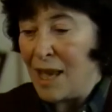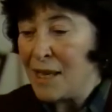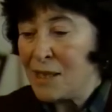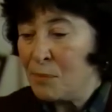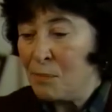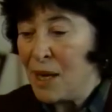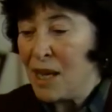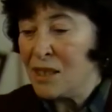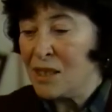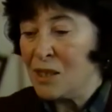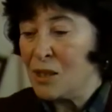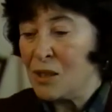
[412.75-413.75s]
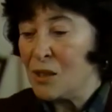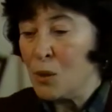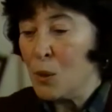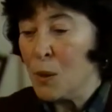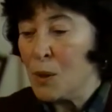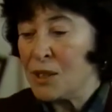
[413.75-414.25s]
express
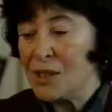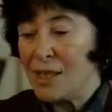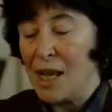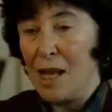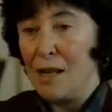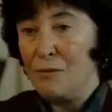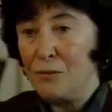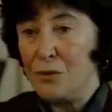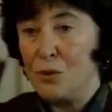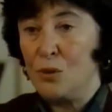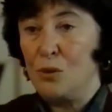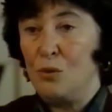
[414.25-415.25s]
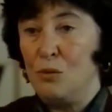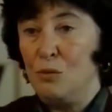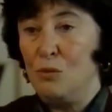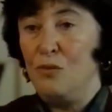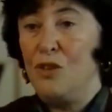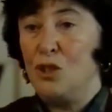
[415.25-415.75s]
herself
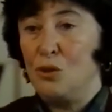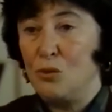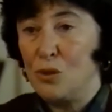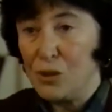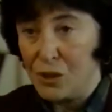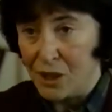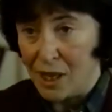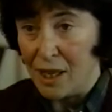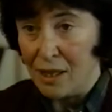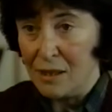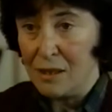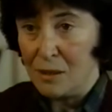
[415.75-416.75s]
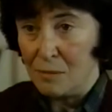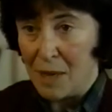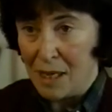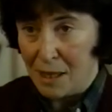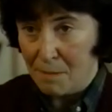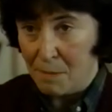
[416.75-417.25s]
through visual things,
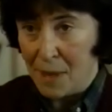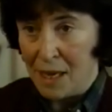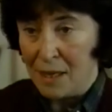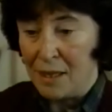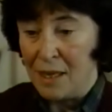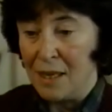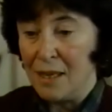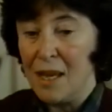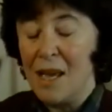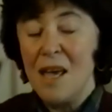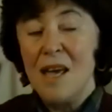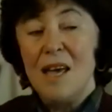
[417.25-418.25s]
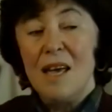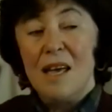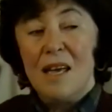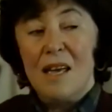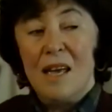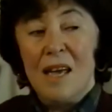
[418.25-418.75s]
mainly painting,
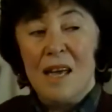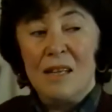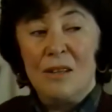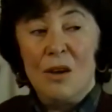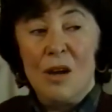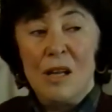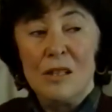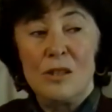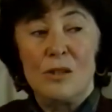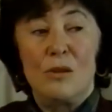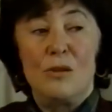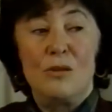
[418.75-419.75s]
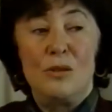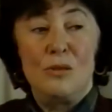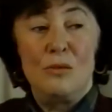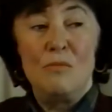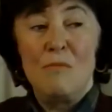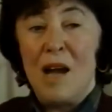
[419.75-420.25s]
and also
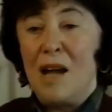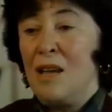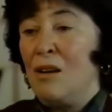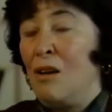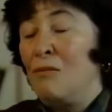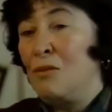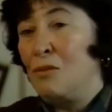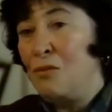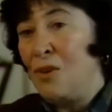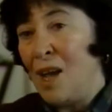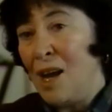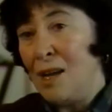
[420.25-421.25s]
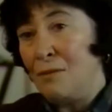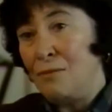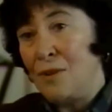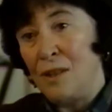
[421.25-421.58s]
through my love of life